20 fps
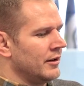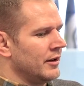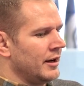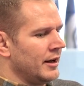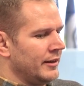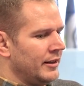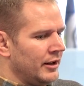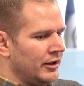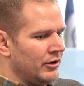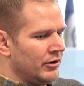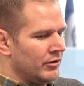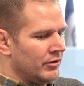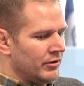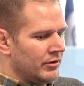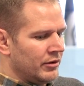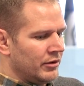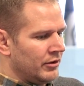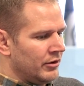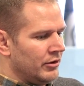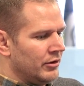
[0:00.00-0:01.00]
I think
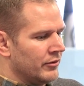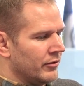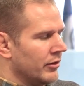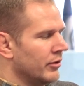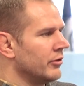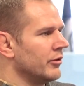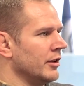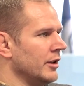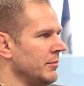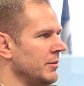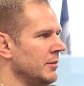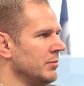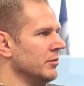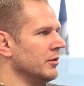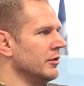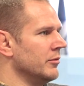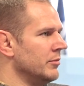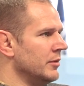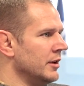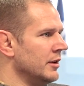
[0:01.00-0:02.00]
universally people
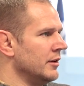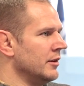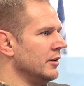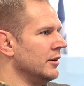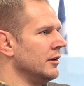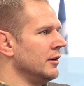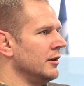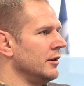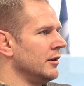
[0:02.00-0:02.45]
have been